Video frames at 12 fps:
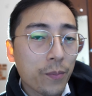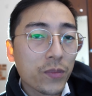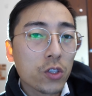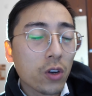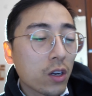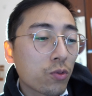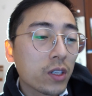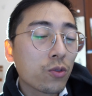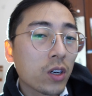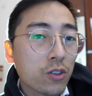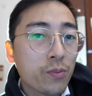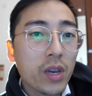So I really
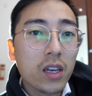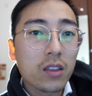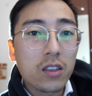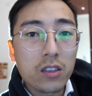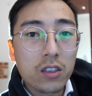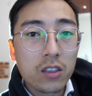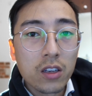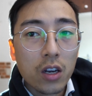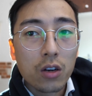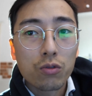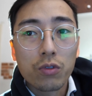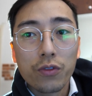want to make this
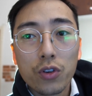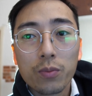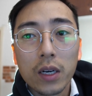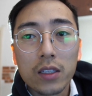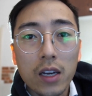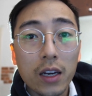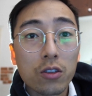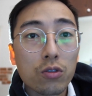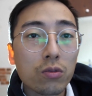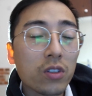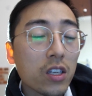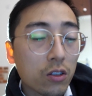review, but I
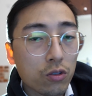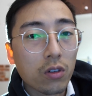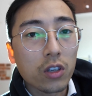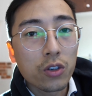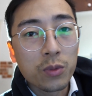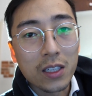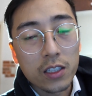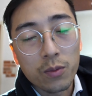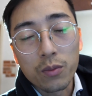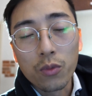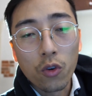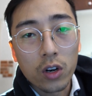do need to accumulate
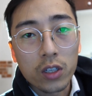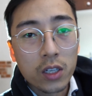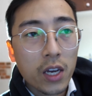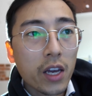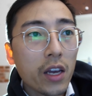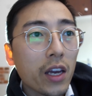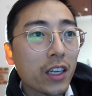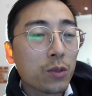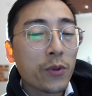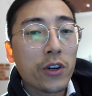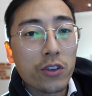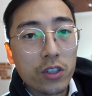more
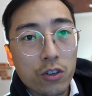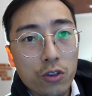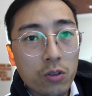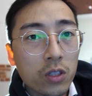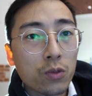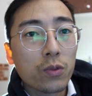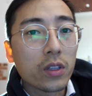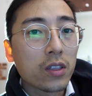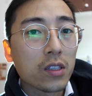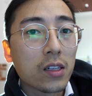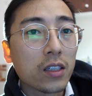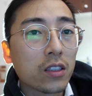experience shooting with
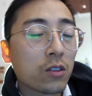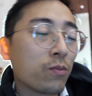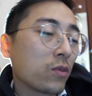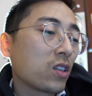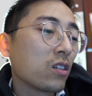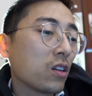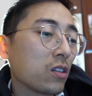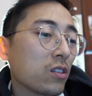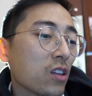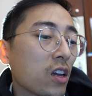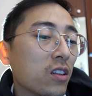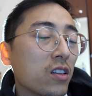this lens.
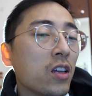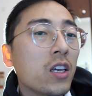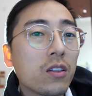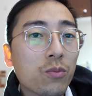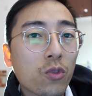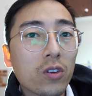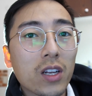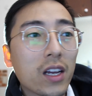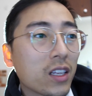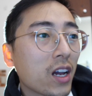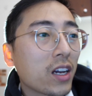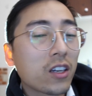I need more.
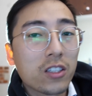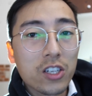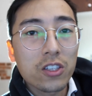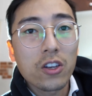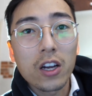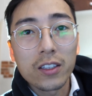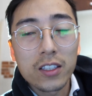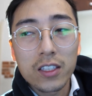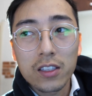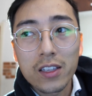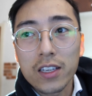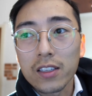I just got
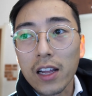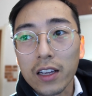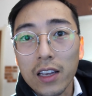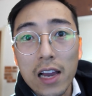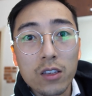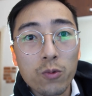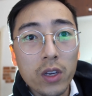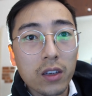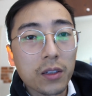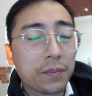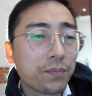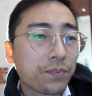this lens like last week,